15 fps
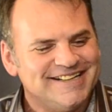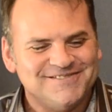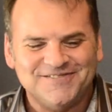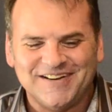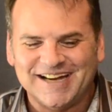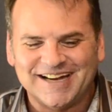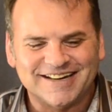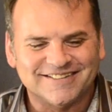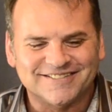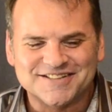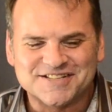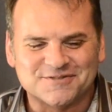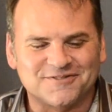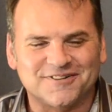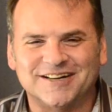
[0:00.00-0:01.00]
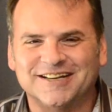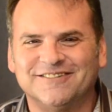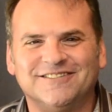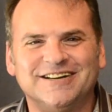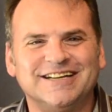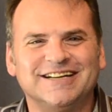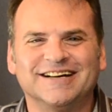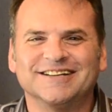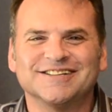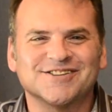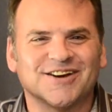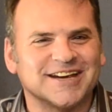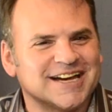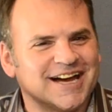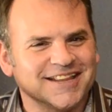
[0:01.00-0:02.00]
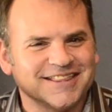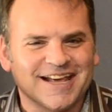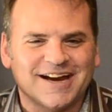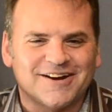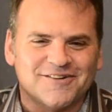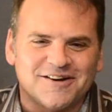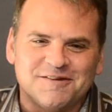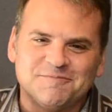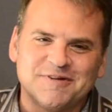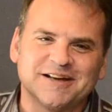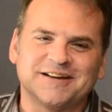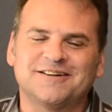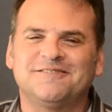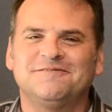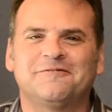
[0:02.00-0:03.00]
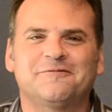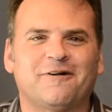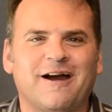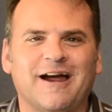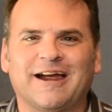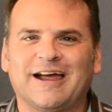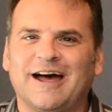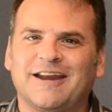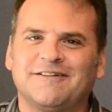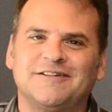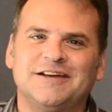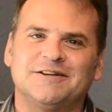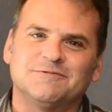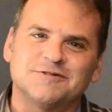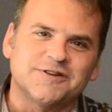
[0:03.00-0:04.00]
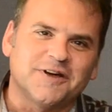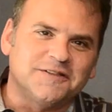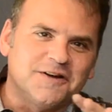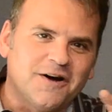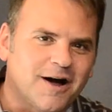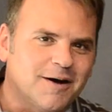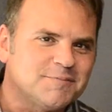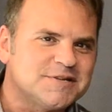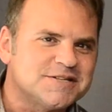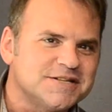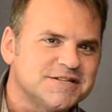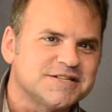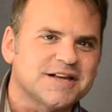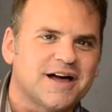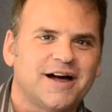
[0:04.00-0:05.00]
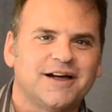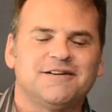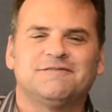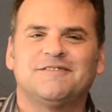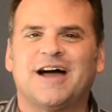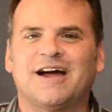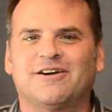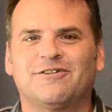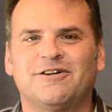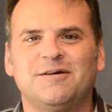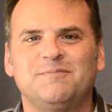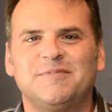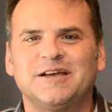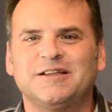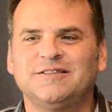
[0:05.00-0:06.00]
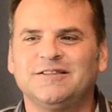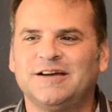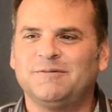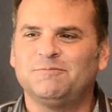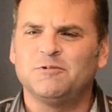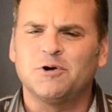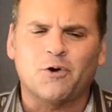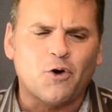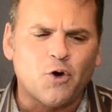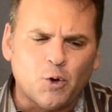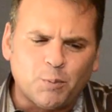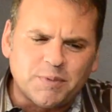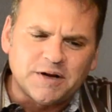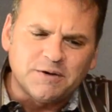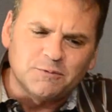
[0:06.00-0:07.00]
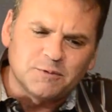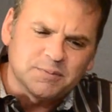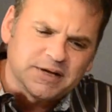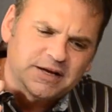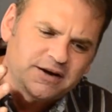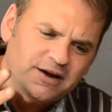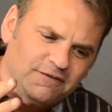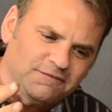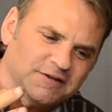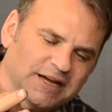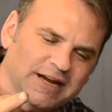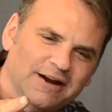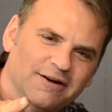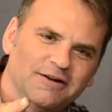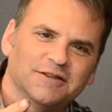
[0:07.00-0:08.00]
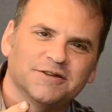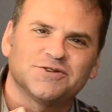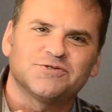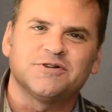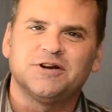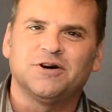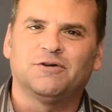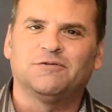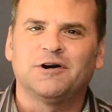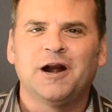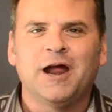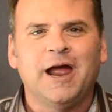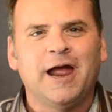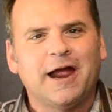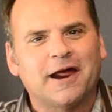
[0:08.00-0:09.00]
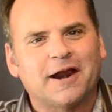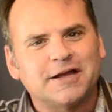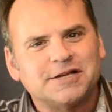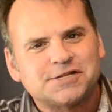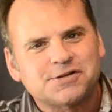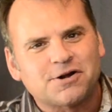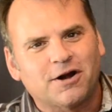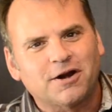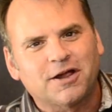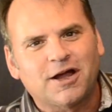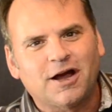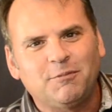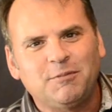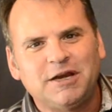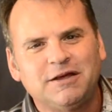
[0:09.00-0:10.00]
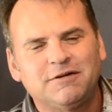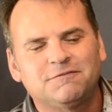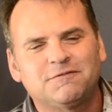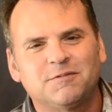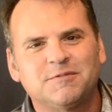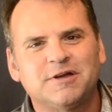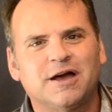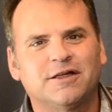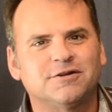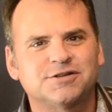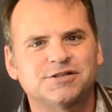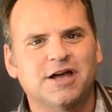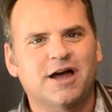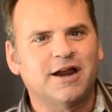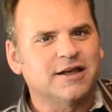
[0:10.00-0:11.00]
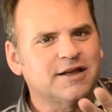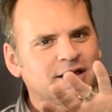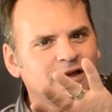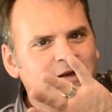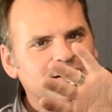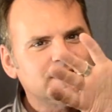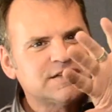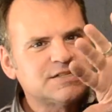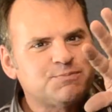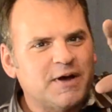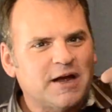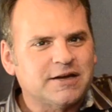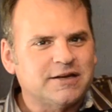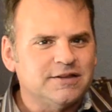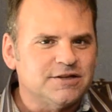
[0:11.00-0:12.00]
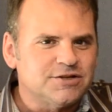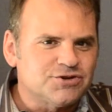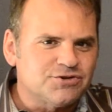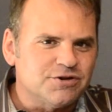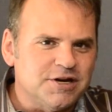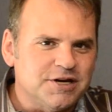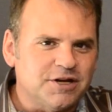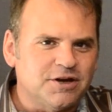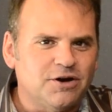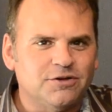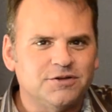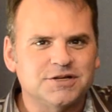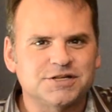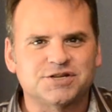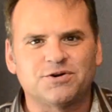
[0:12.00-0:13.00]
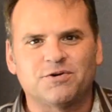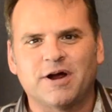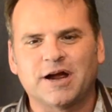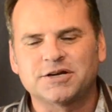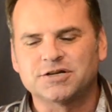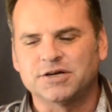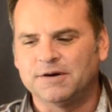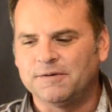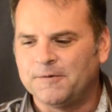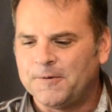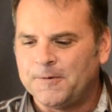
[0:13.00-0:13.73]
man, it was funny. So I cut that great big crack out of it. It was on the opposite side of that great big limb. We were hoping it would be enough to carry the tree over. And I started coming in from the other side, expecting the tree to go this direction.